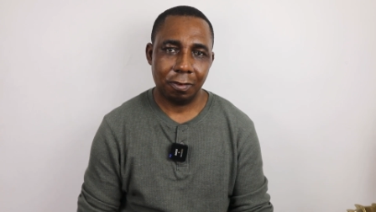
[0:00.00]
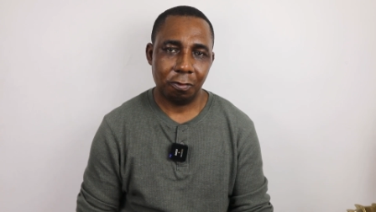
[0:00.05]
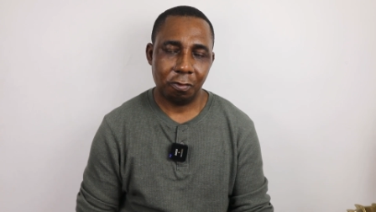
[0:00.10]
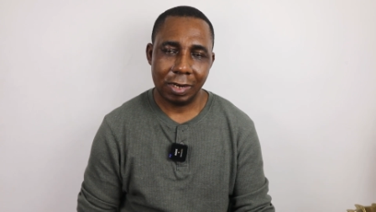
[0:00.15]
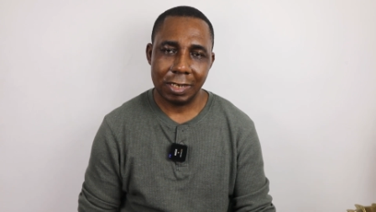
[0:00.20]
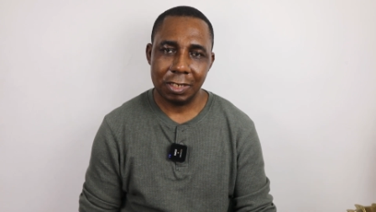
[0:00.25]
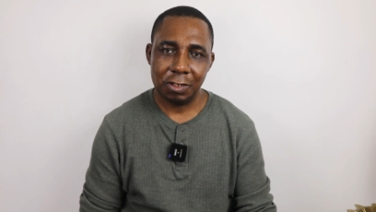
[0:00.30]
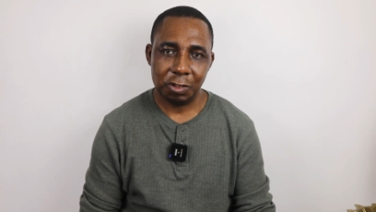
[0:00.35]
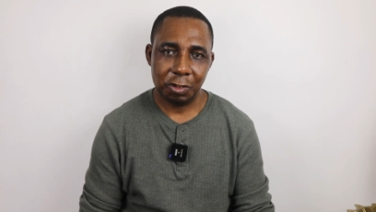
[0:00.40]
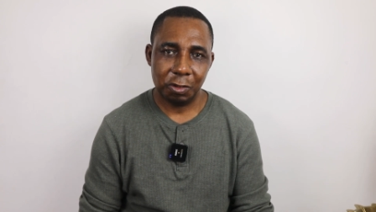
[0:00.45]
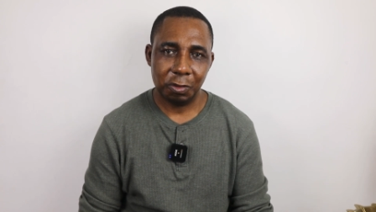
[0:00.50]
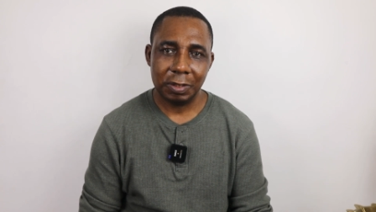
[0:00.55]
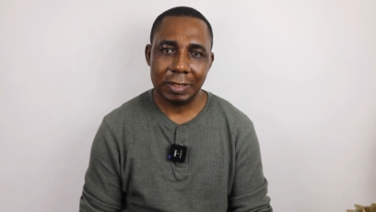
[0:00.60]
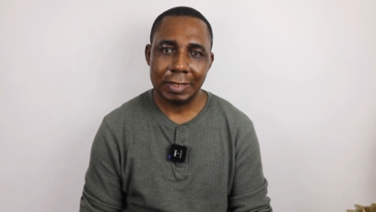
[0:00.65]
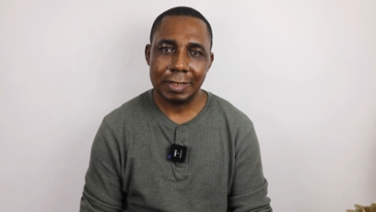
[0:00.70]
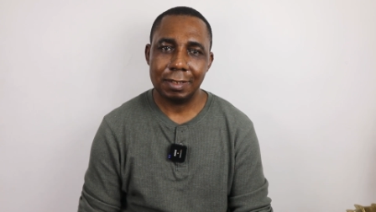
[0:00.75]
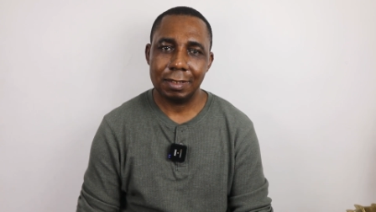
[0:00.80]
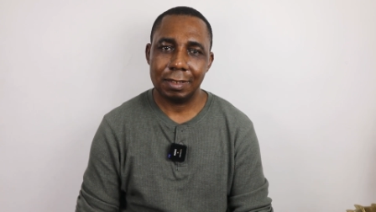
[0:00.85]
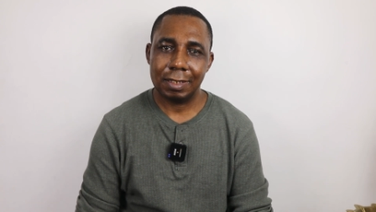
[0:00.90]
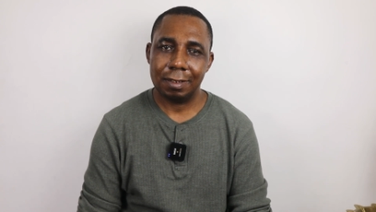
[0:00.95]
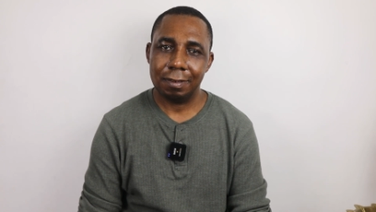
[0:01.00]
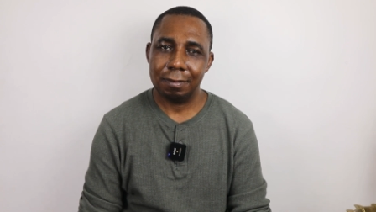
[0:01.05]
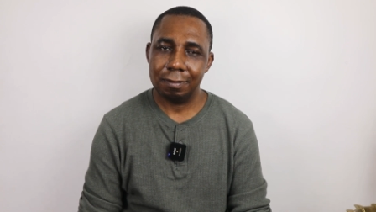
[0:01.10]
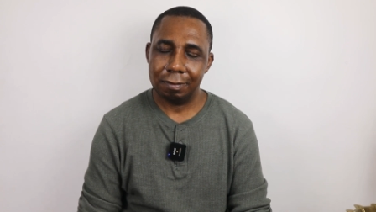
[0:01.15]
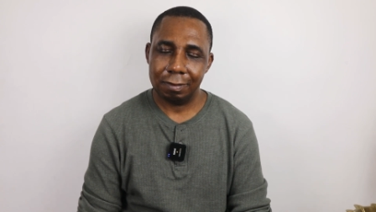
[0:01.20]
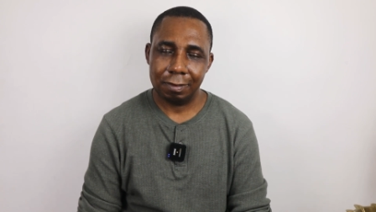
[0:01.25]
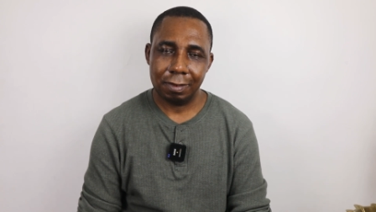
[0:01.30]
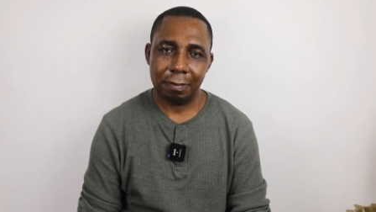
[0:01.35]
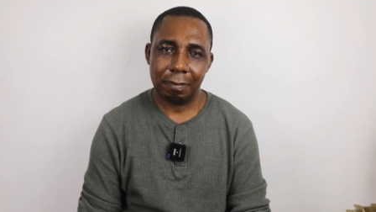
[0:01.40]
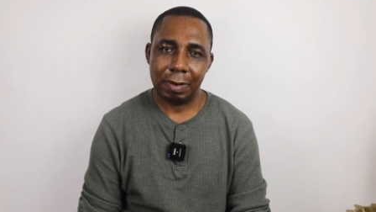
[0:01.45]
when you do it,
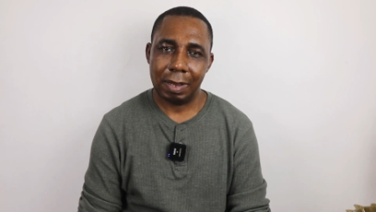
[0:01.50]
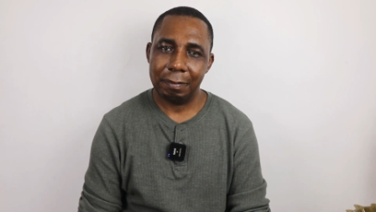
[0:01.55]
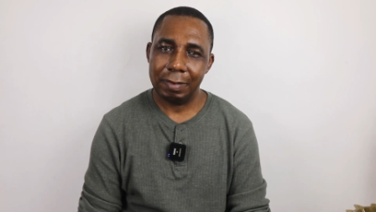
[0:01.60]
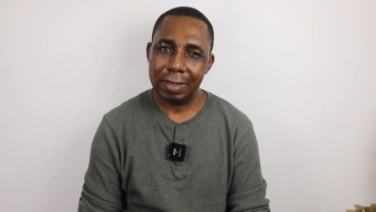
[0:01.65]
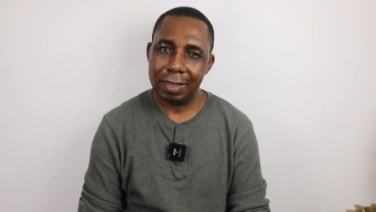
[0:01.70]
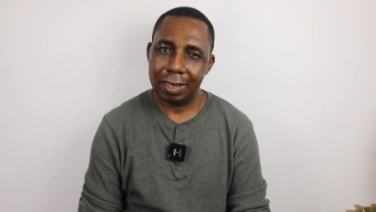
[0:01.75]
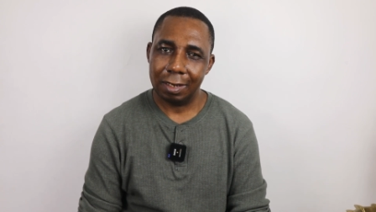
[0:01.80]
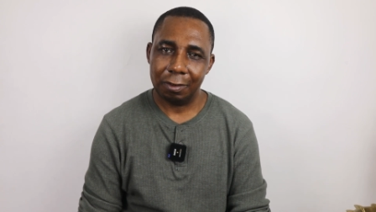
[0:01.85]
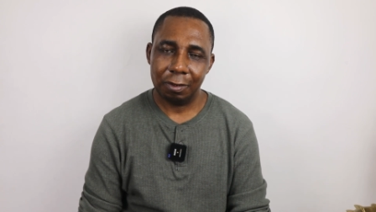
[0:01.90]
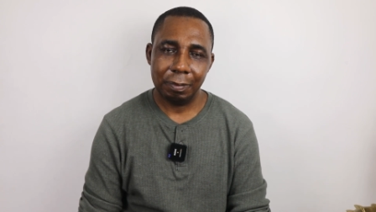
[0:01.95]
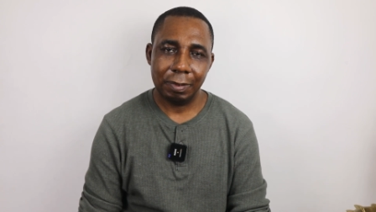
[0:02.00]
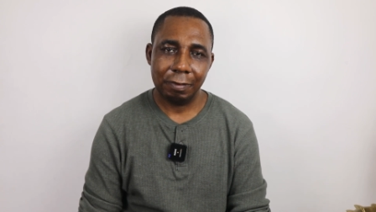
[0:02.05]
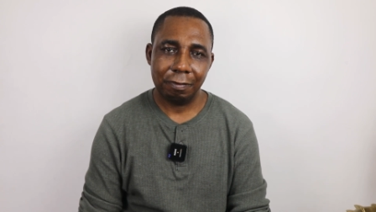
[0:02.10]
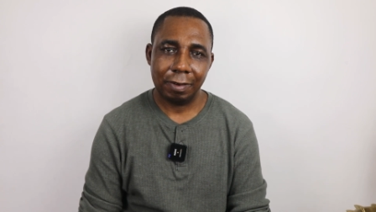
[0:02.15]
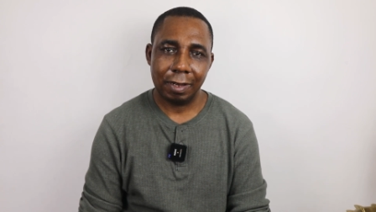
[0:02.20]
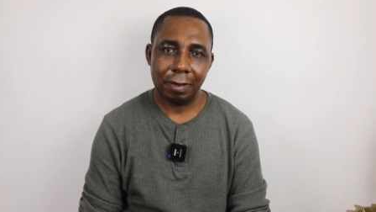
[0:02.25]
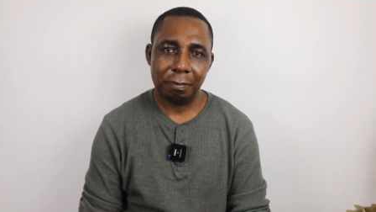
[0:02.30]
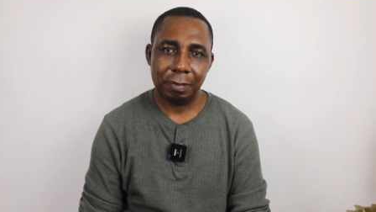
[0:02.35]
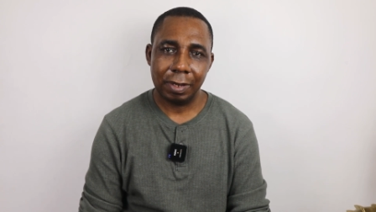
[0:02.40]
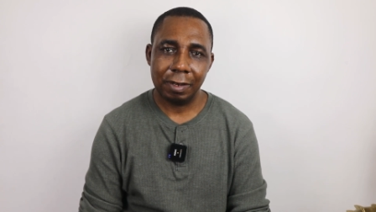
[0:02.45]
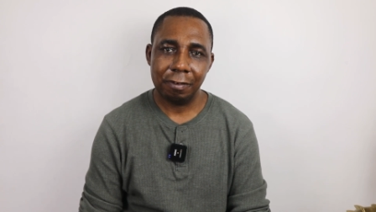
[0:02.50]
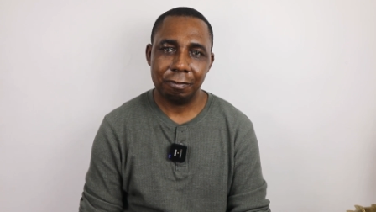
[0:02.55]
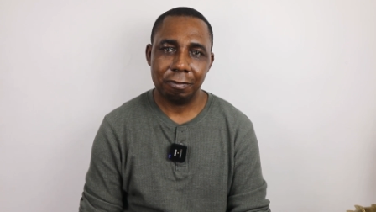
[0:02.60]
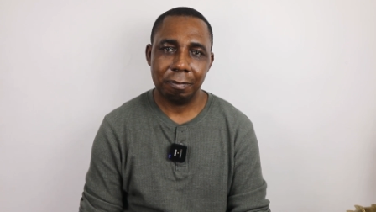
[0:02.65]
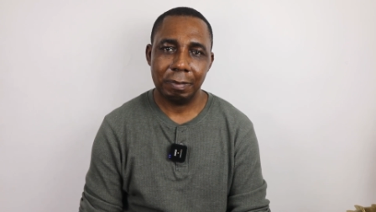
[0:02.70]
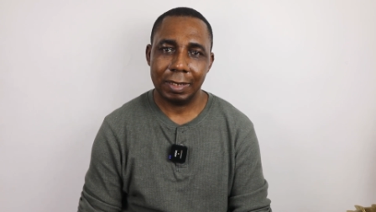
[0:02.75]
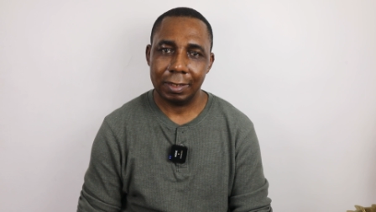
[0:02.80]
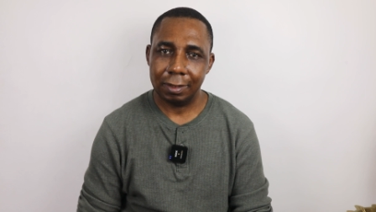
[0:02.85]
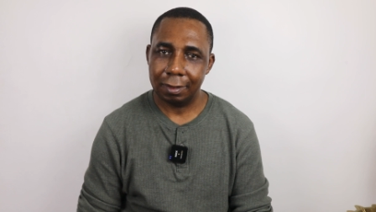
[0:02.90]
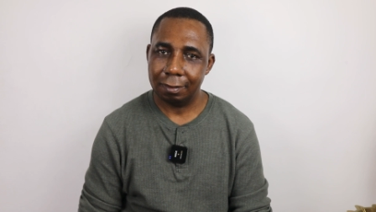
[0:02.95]
it might be a little bit
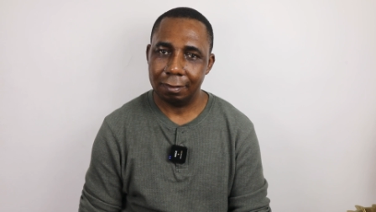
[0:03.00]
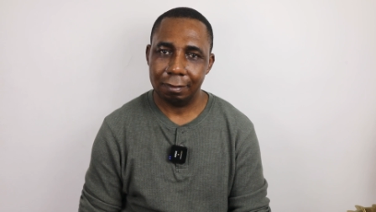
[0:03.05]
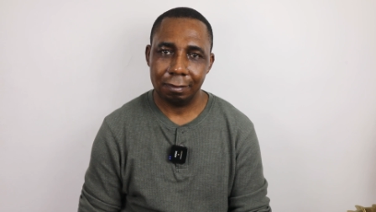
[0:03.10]
painful, but